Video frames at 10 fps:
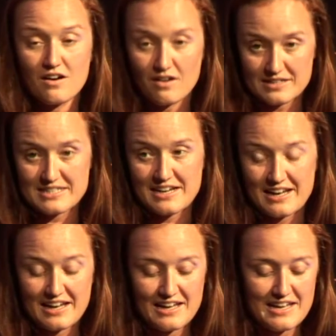on
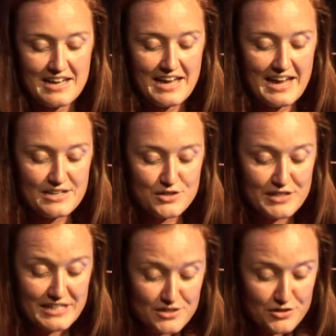today and to
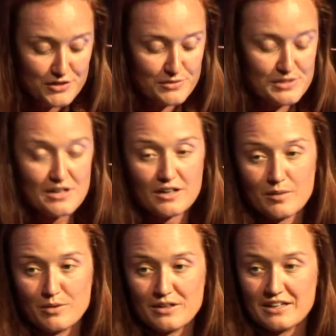introduce our community